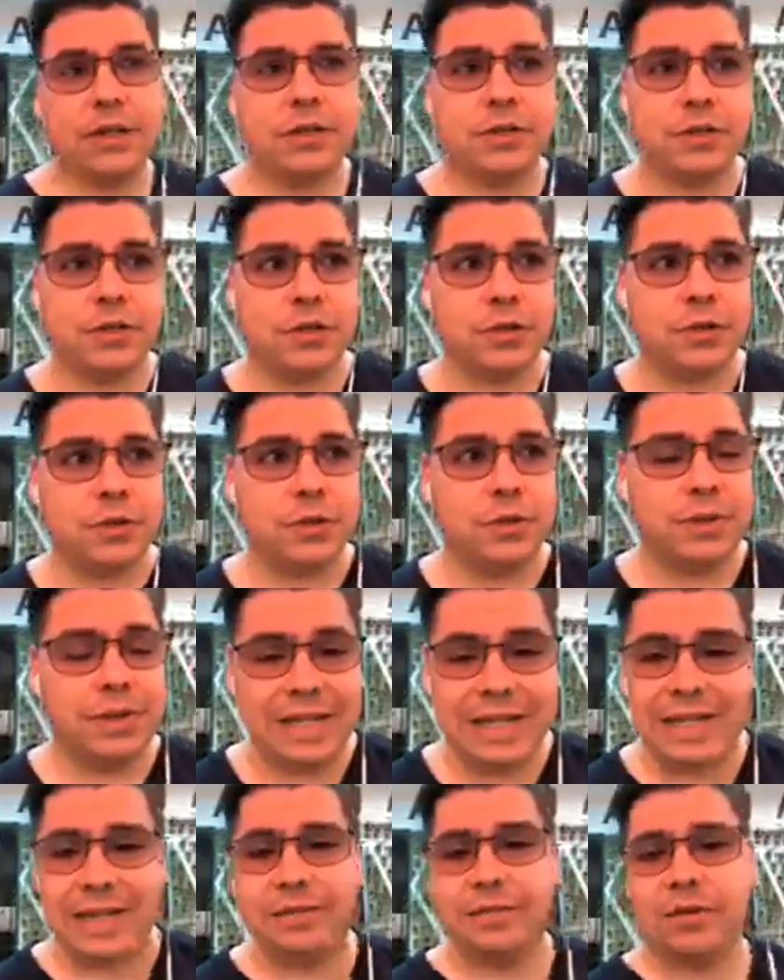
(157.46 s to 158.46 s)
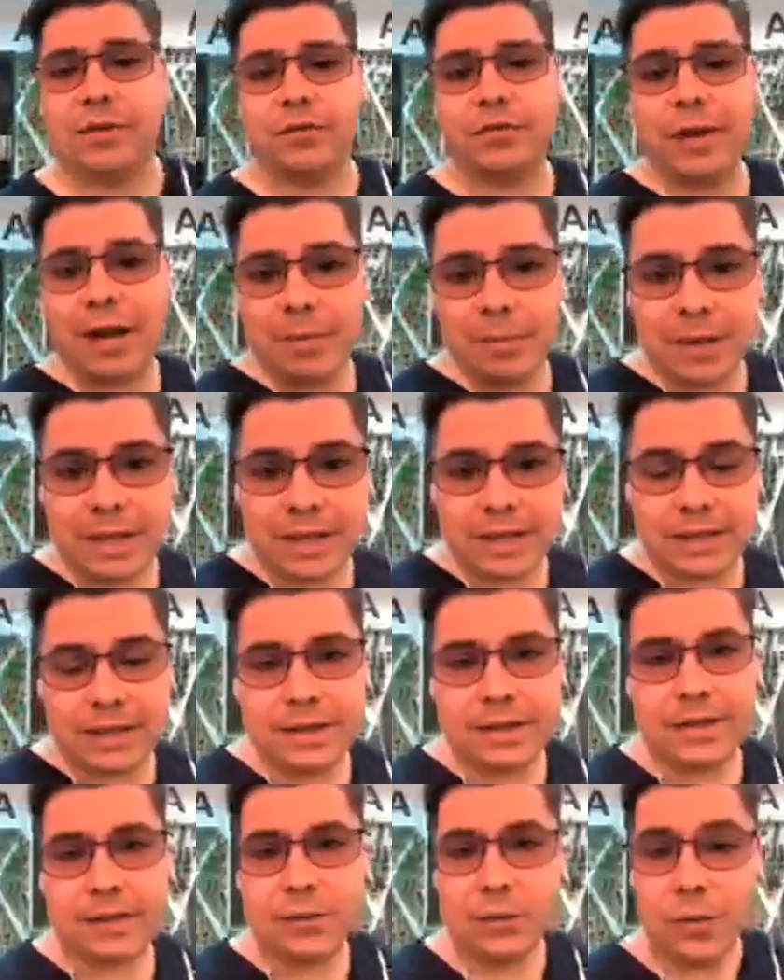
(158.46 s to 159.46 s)
to leave your family.
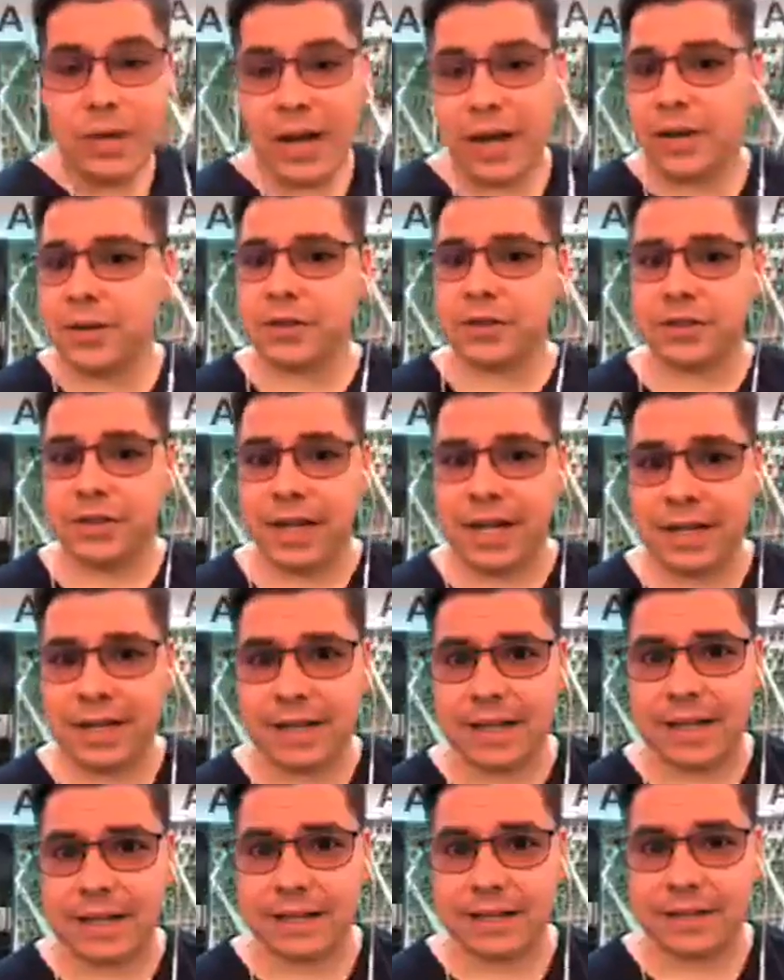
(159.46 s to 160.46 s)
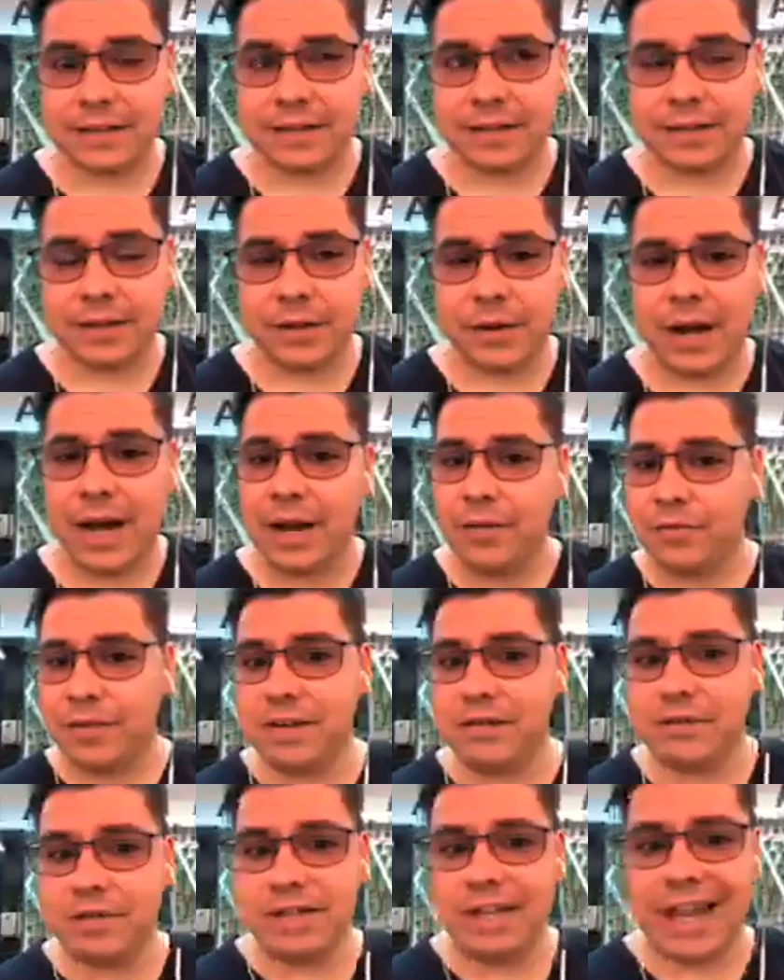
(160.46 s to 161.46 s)
We understand that. I've
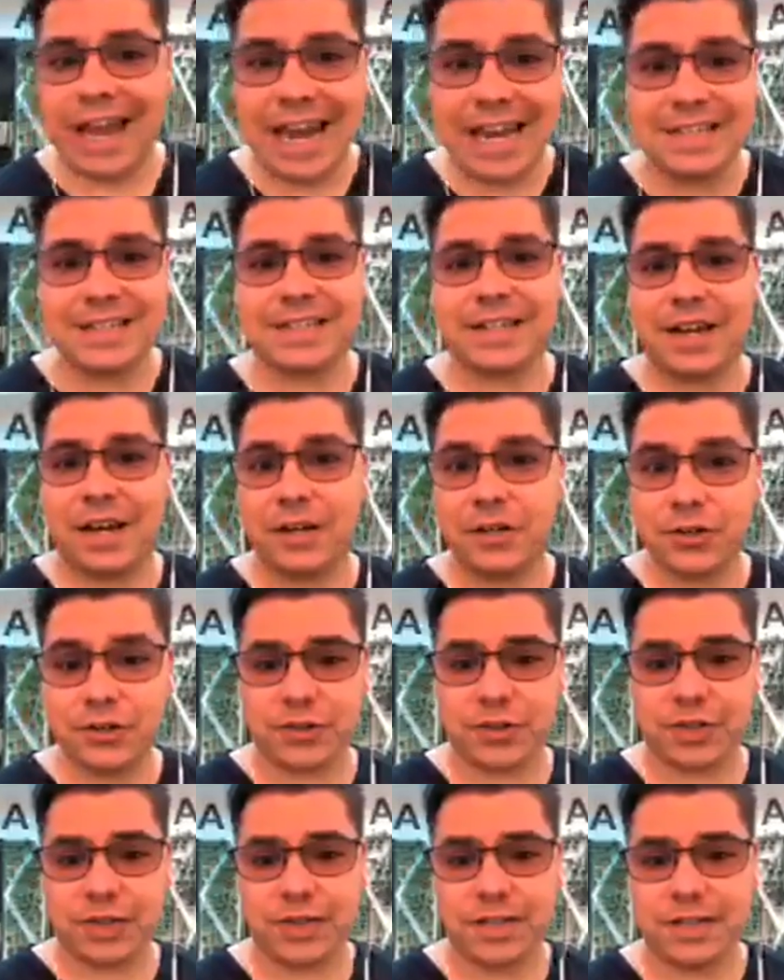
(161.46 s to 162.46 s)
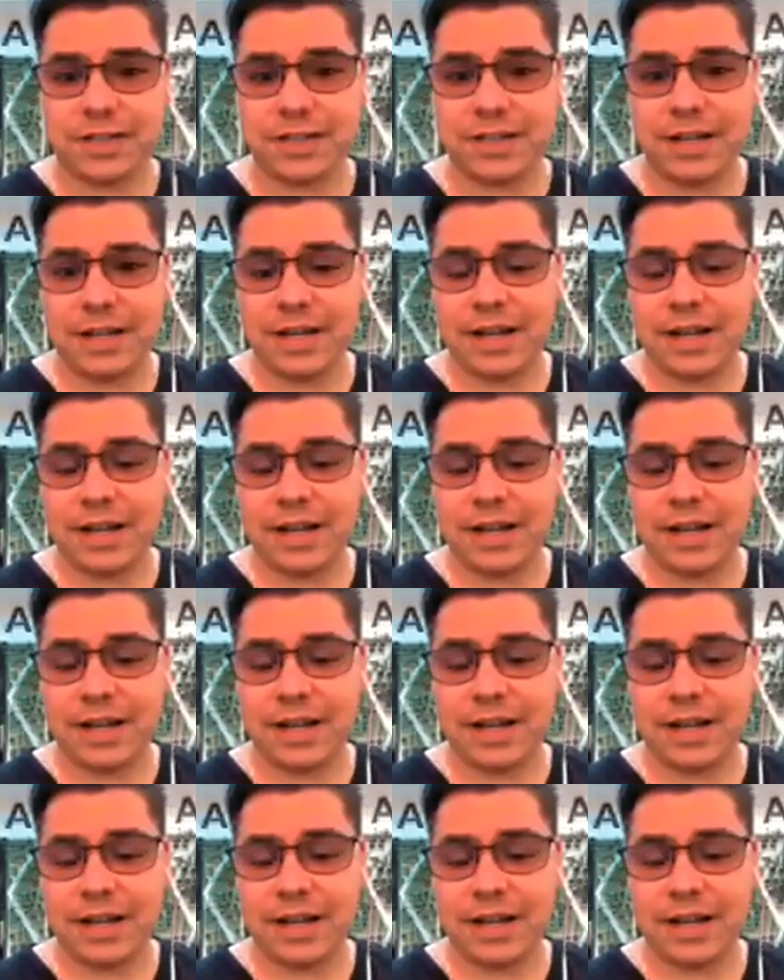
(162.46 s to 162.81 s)
lived in 8 countries.